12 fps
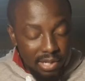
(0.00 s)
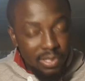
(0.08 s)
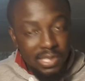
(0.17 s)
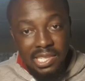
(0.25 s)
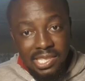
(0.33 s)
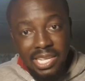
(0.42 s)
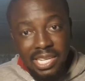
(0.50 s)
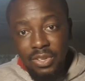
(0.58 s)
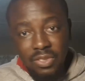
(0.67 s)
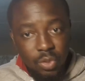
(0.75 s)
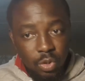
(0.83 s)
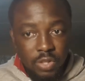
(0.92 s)
Because as I said,
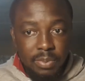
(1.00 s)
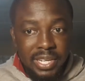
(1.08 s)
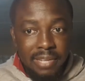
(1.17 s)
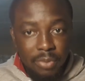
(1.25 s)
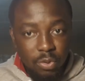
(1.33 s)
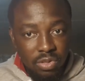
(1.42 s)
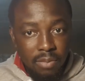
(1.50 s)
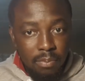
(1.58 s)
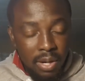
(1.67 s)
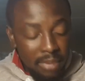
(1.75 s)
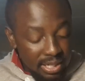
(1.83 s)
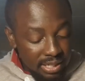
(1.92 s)
it's crossbreeding between the
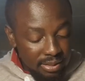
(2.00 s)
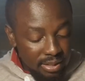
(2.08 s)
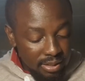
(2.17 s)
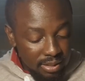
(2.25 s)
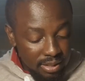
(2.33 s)
Brahman and